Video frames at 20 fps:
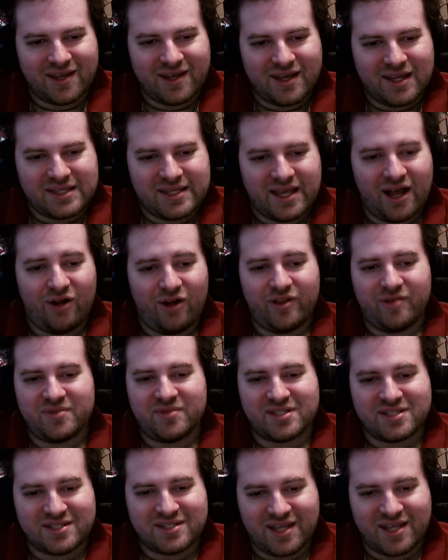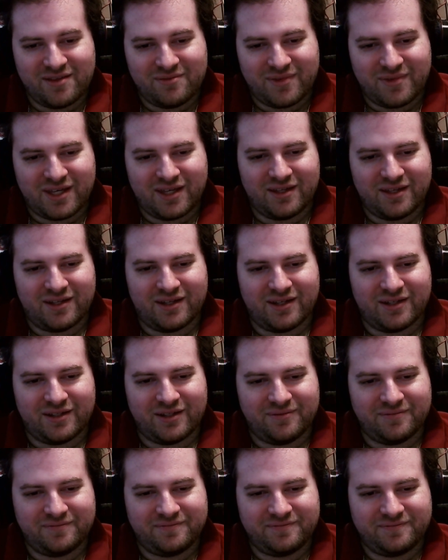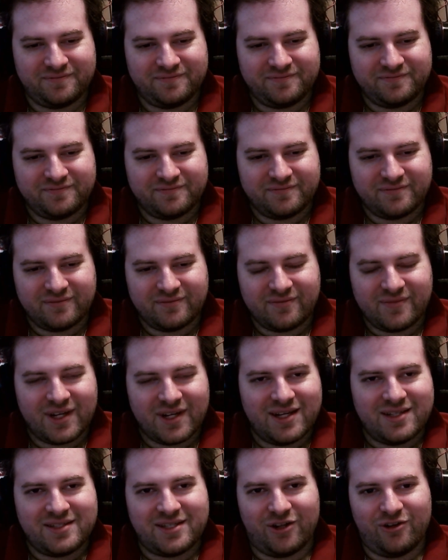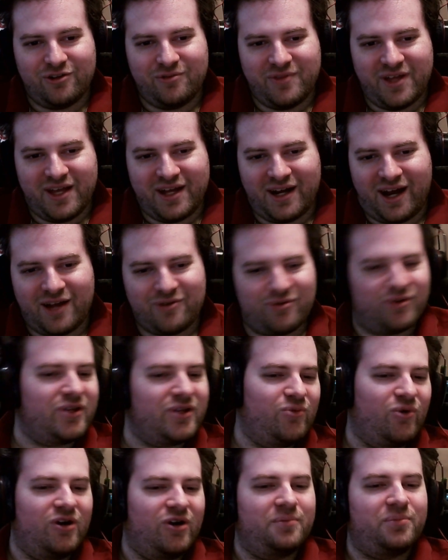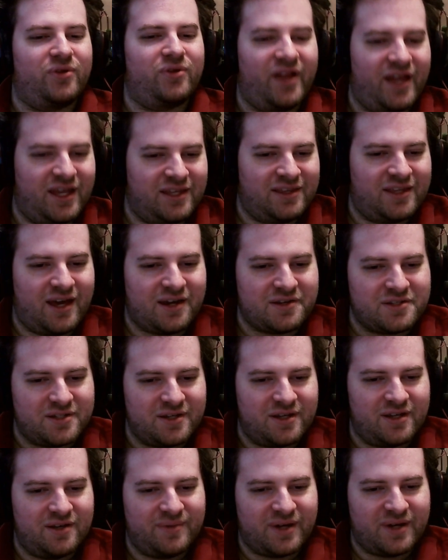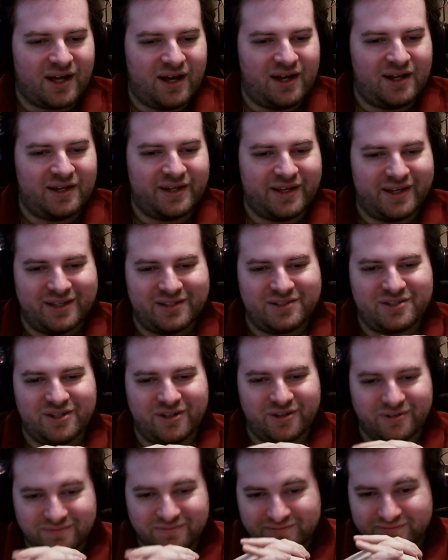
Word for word: tell them to send me. Tell them that I really want to play Nex Machina too.